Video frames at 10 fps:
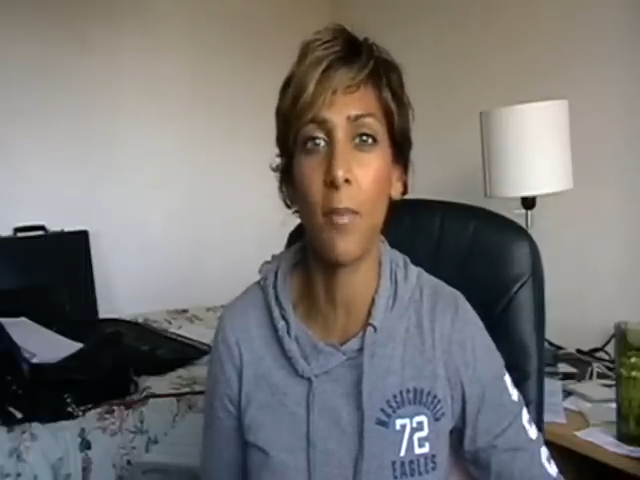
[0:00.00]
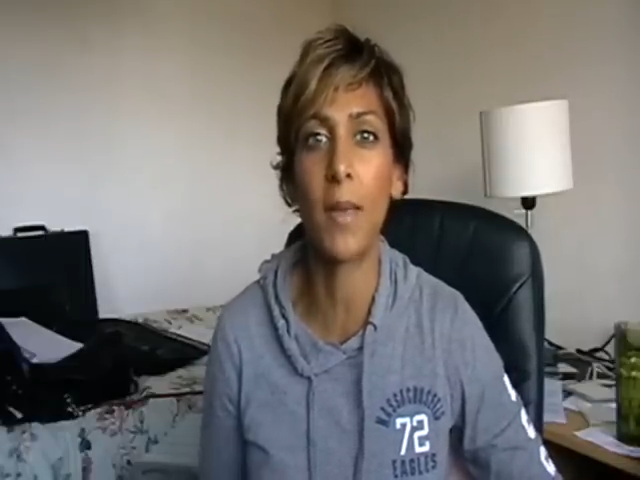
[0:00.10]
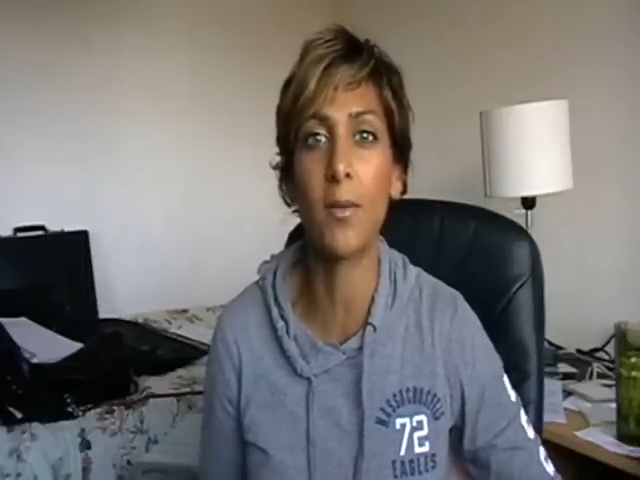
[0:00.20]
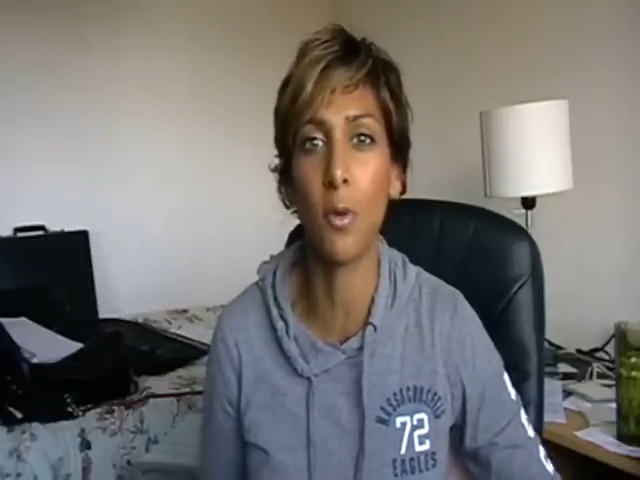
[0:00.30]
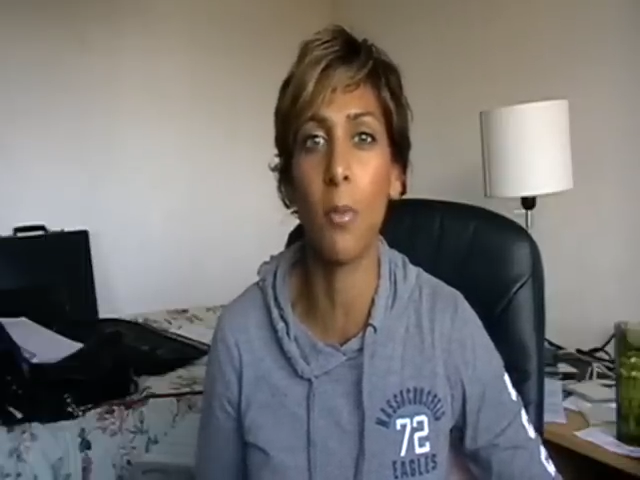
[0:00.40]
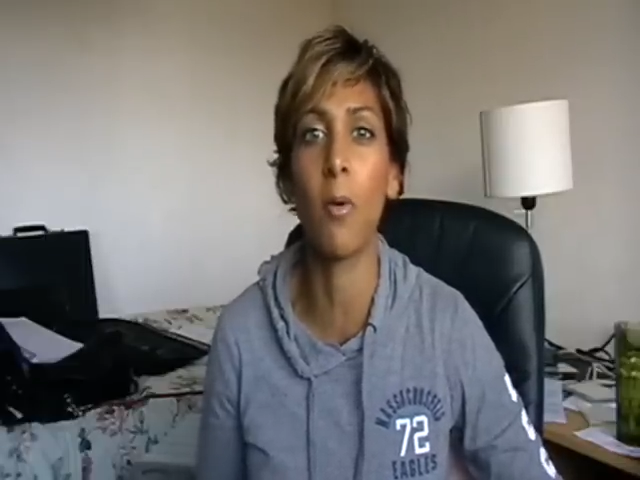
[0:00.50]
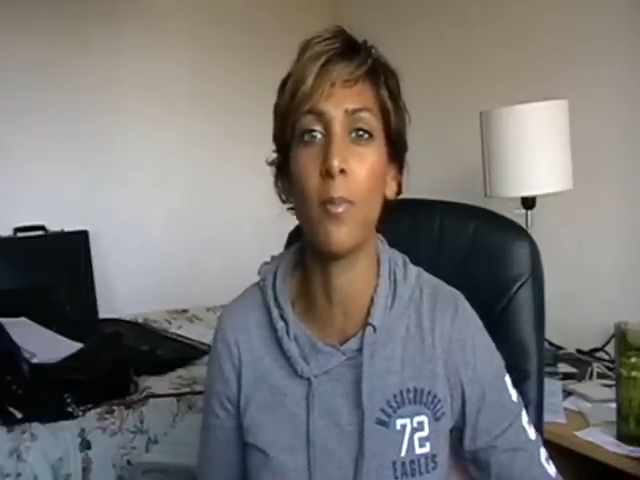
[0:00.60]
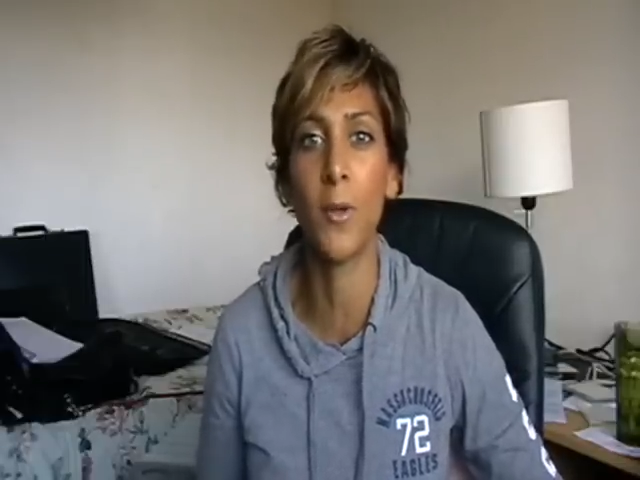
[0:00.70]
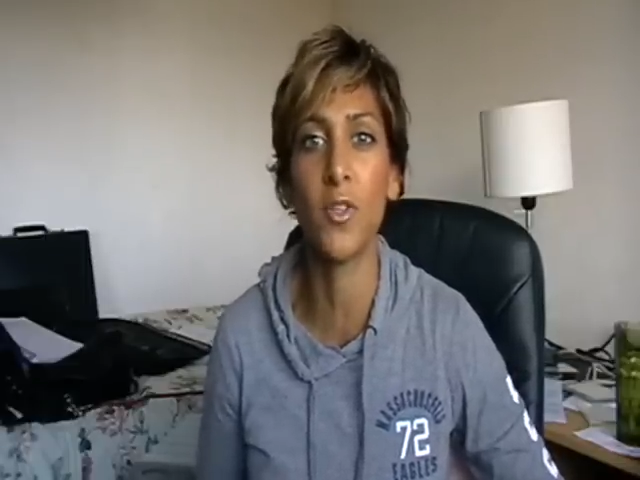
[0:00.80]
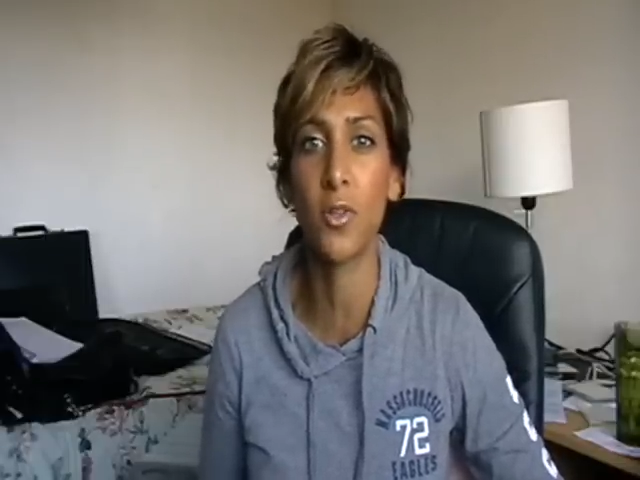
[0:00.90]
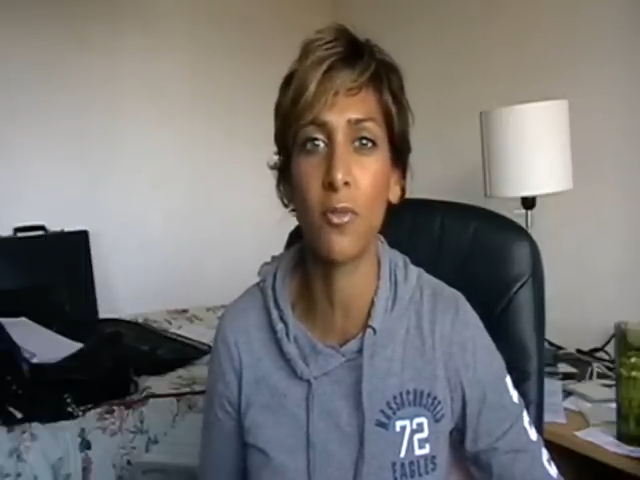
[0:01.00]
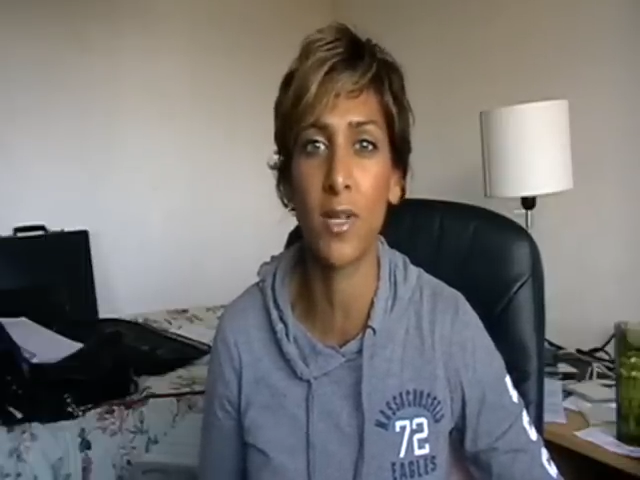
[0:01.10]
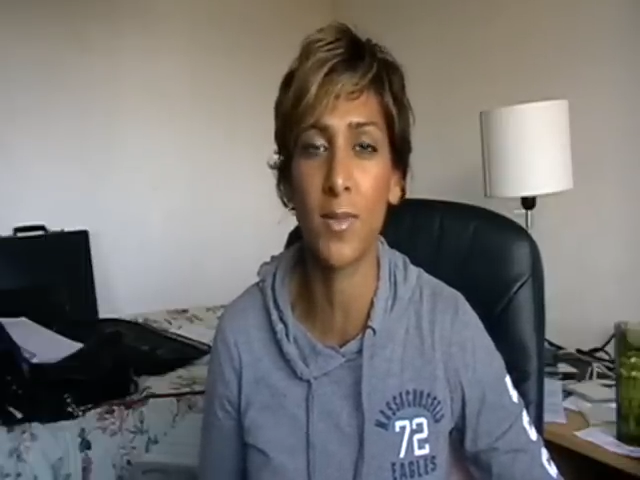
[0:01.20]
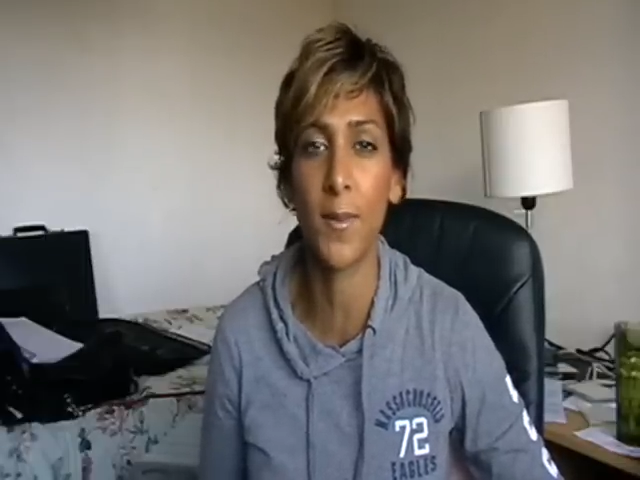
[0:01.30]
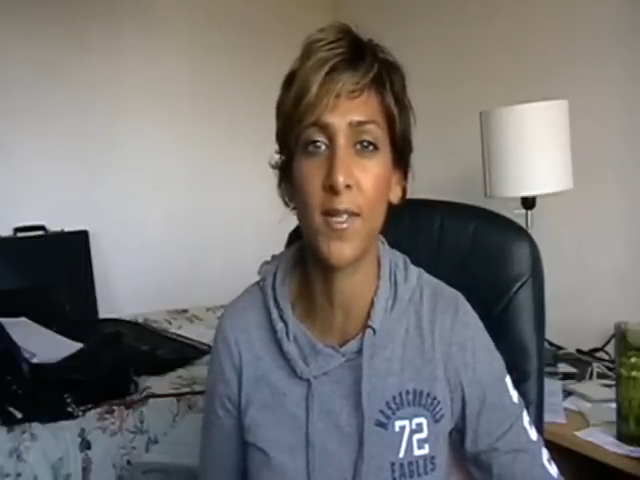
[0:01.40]
about normal emotional
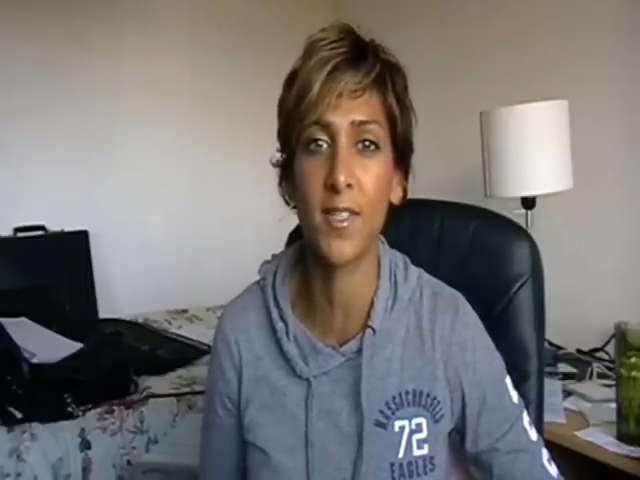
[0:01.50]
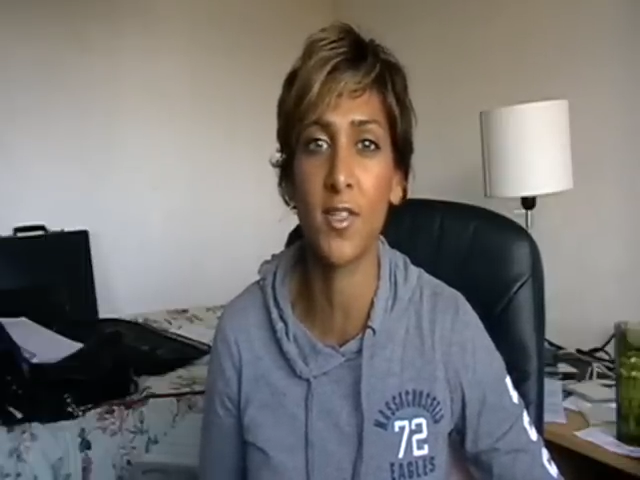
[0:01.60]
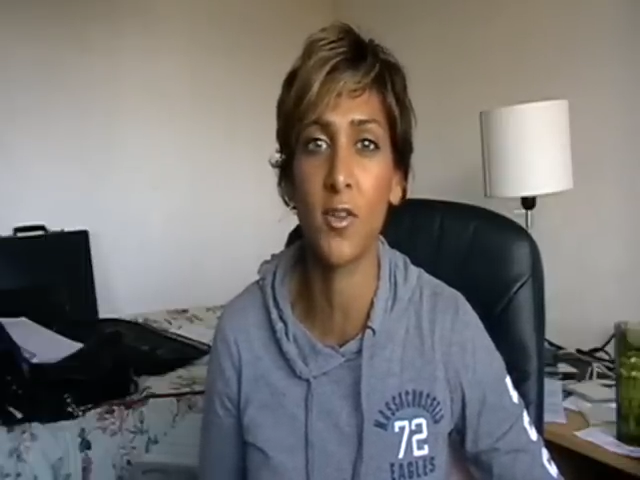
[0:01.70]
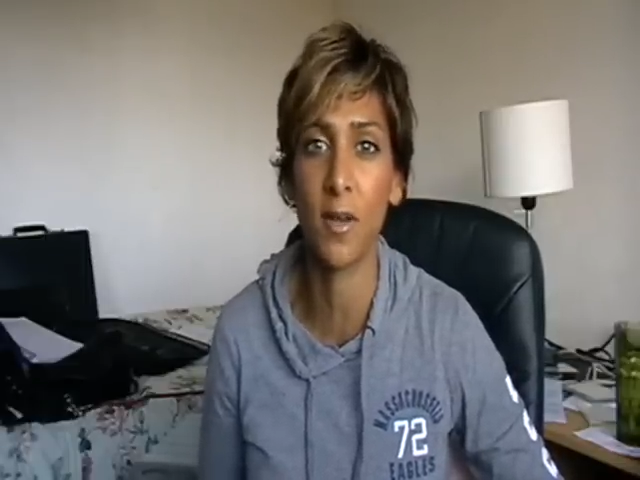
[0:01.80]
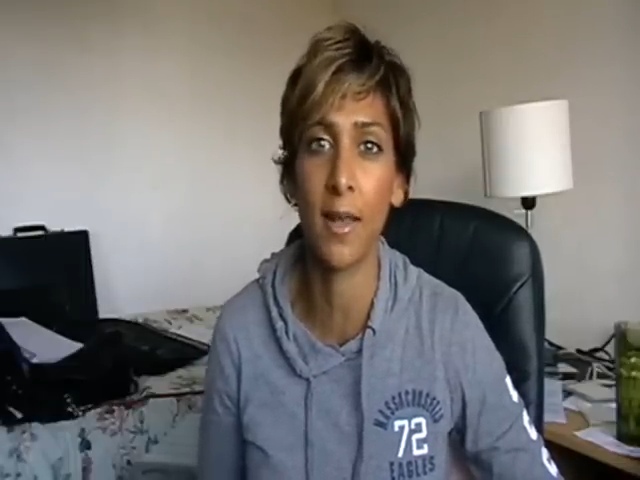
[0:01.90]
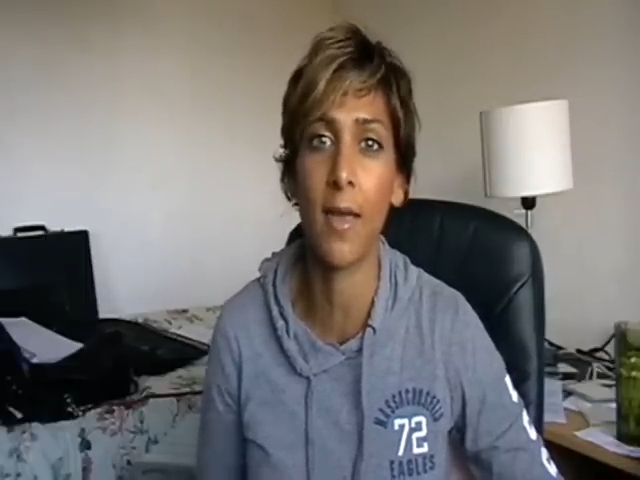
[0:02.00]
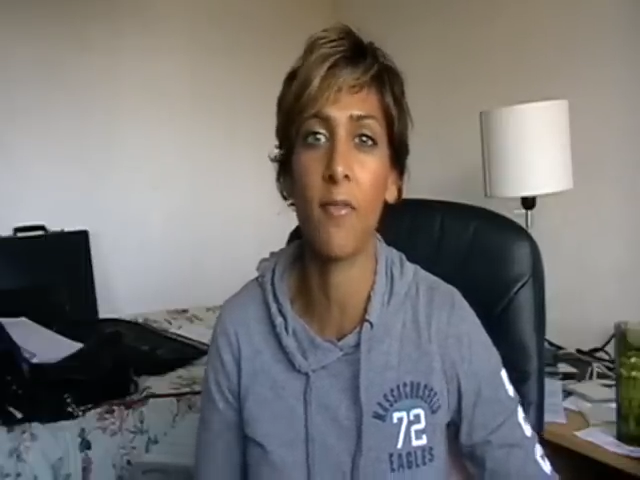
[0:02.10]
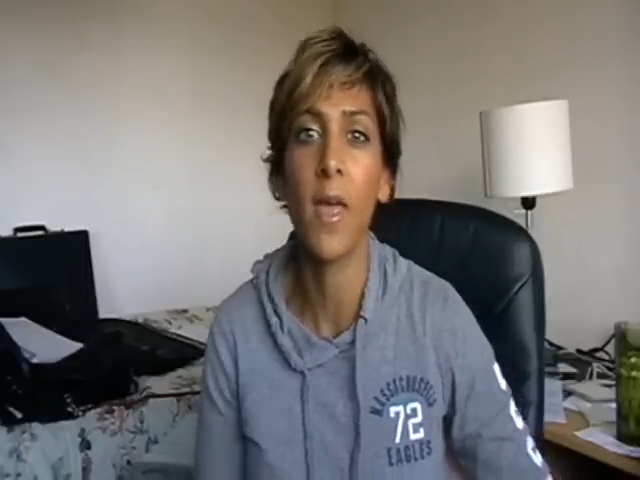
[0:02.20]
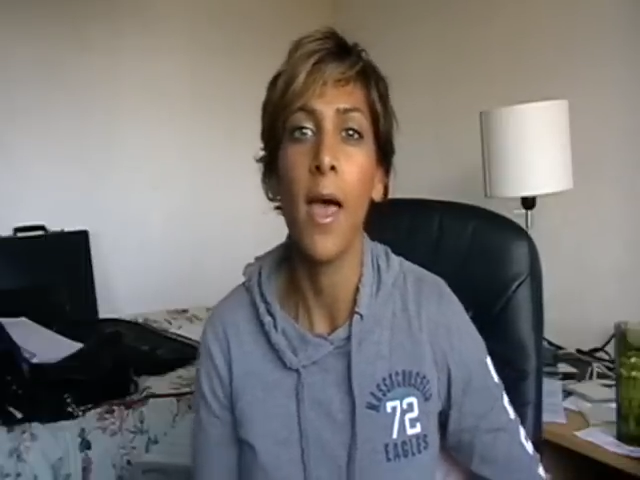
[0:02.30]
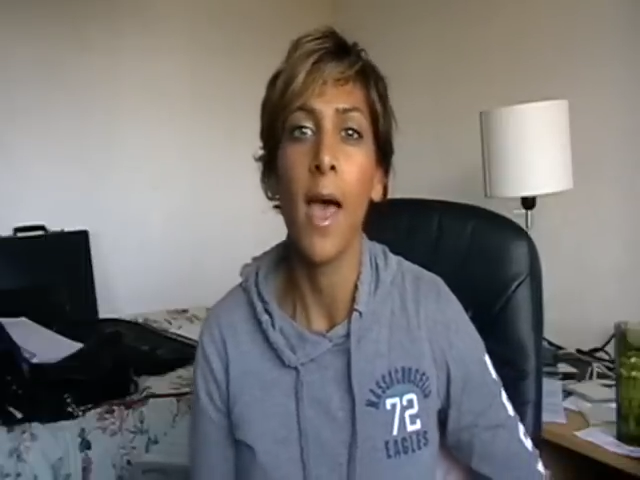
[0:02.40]
responses during life.